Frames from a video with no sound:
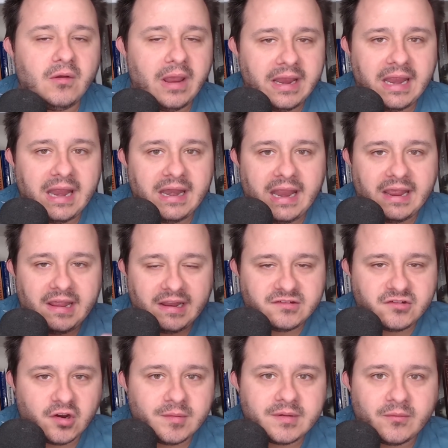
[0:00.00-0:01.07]
as
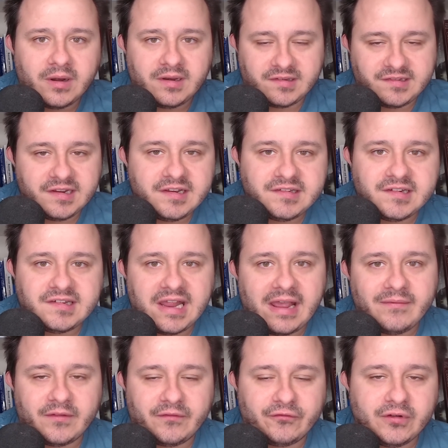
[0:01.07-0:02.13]
terms of what citizens have
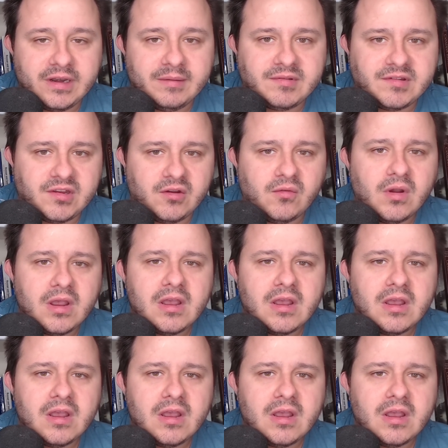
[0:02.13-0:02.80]
the freedoms to,